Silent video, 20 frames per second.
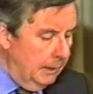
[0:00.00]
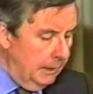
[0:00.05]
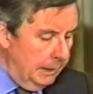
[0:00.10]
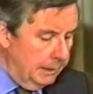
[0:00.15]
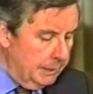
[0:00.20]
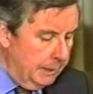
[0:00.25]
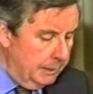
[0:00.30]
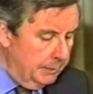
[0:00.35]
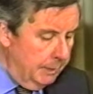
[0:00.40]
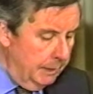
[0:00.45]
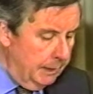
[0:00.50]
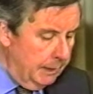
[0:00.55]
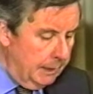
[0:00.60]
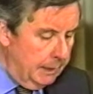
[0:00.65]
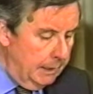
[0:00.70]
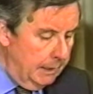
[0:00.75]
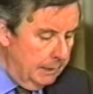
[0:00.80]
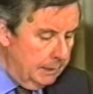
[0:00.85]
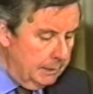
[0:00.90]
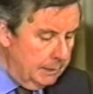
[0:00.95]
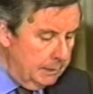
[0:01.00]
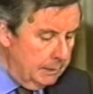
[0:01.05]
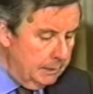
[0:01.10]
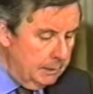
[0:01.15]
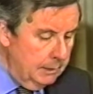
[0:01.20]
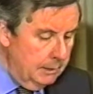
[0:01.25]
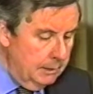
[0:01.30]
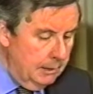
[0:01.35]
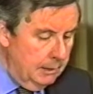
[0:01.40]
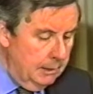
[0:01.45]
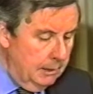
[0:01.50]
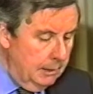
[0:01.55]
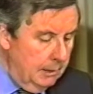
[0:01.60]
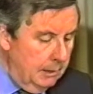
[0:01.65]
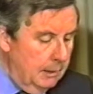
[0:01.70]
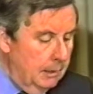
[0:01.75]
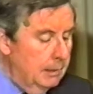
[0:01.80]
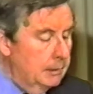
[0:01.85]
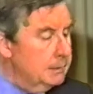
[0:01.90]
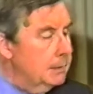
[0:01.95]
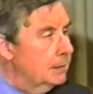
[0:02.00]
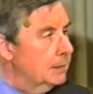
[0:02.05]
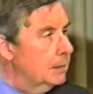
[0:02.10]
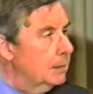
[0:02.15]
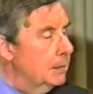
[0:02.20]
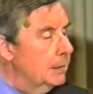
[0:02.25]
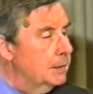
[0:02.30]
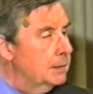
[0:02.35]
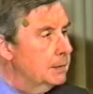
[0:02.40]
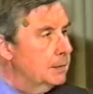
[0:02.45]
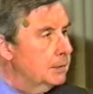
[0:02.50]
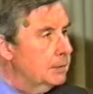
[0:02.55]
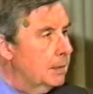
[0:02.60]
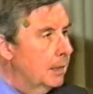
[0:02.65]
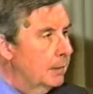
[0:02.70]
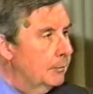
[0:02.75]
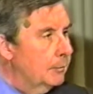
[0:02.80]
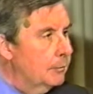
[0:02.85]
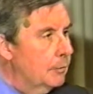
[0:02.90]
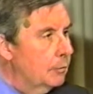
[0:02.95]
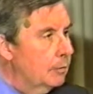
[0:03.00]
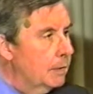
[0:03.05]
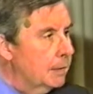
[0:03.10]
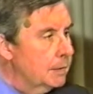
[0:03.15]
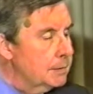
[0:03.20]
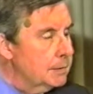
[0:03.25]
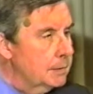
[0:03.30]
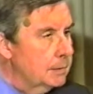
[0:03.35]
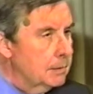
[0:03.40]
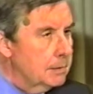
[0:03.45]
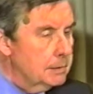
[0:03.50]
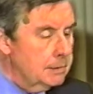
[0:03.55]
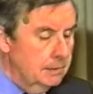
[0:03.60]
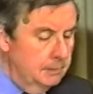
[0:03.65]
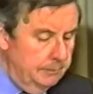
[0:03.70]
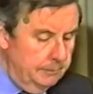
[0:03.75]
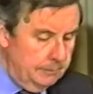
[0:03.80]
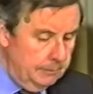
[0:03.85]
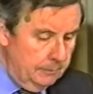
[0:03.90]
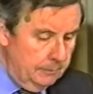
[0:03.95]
as has been the case since at least the time of the Renaissance.